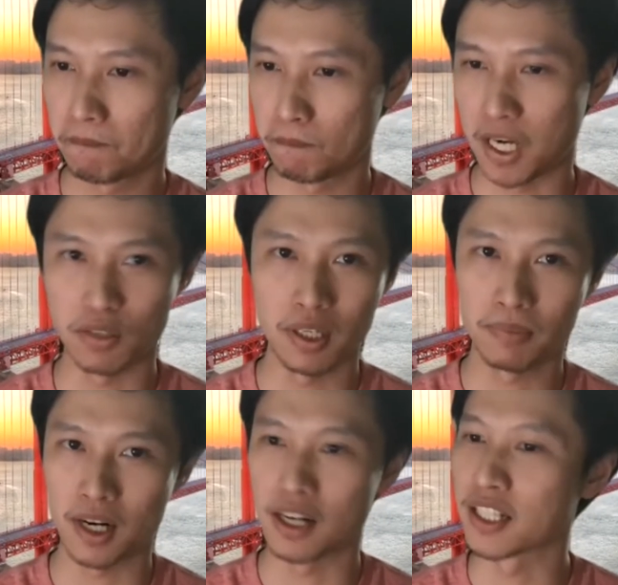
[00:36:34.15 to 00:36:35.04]
My dream
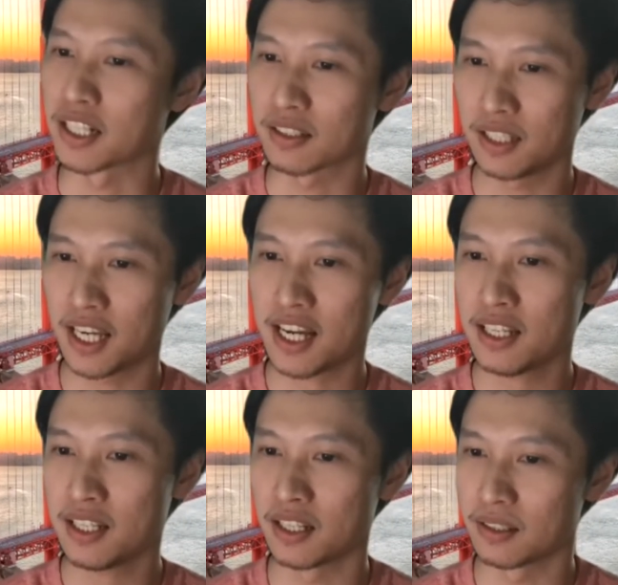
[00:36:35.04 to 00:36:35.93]
project.
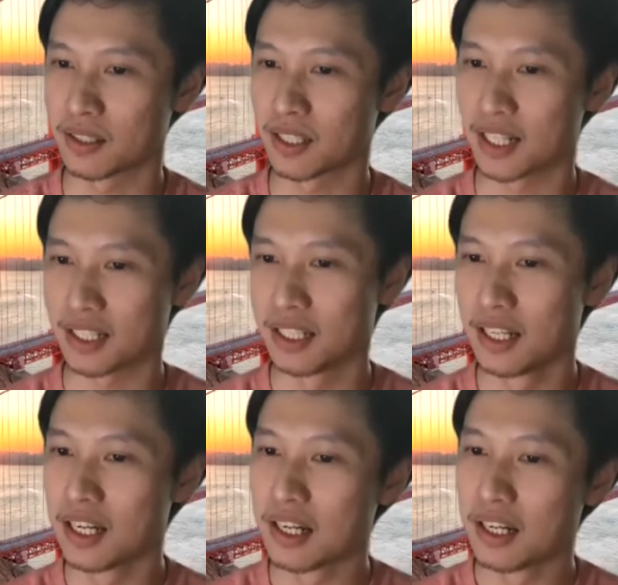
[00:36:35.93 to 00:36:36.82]
Yay. Okay.
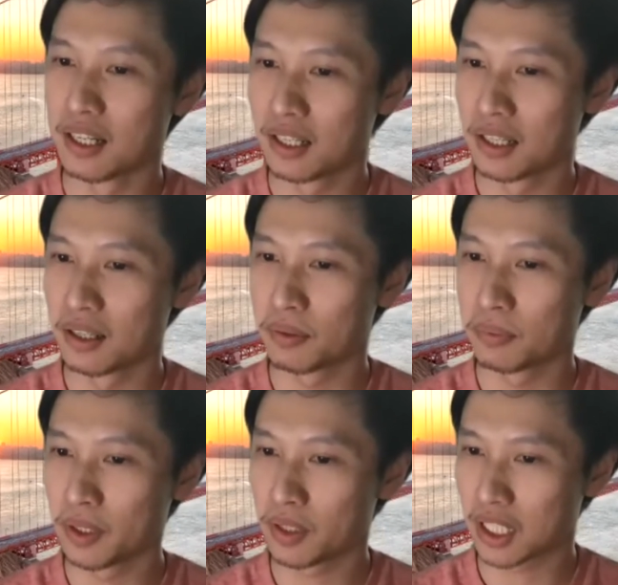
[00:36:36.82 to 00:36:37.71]

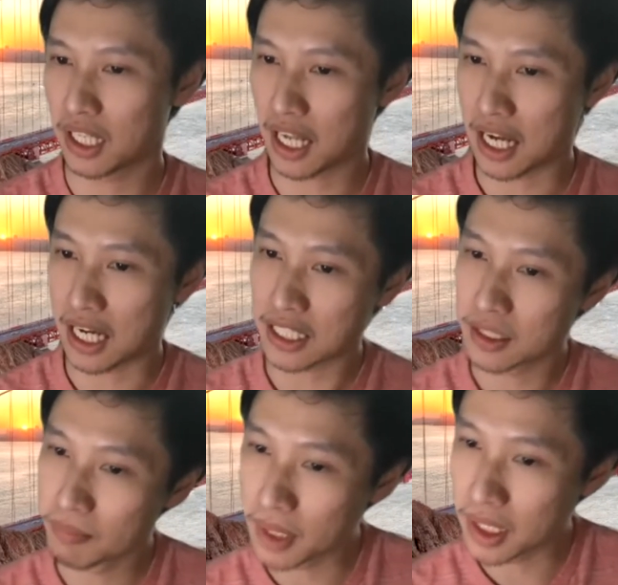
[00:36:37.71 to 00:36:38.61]
Will the class
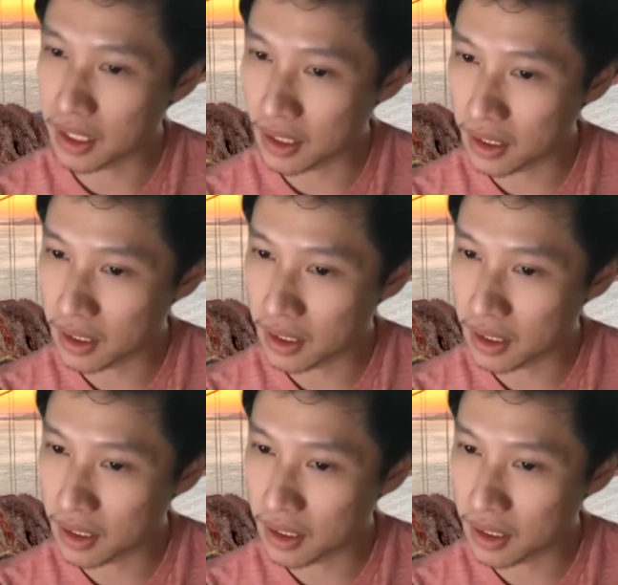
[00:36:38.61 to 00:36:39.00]
be